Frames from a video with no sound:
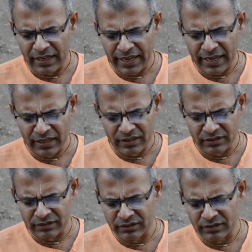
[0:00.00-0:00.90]
And
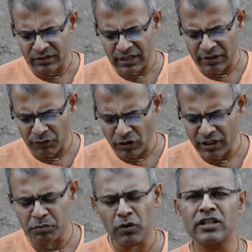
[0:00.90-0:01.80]
what
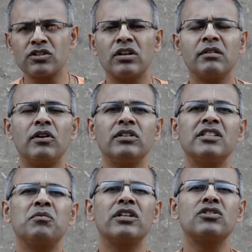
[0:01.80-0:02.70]
this book is talking about?
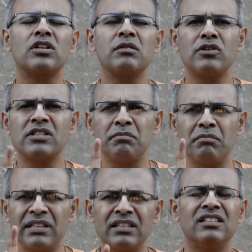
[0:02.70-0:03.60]
This book is talking about
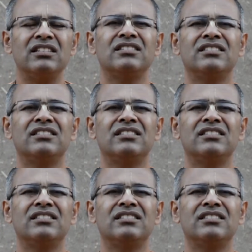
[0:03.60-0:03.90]
Sambandha.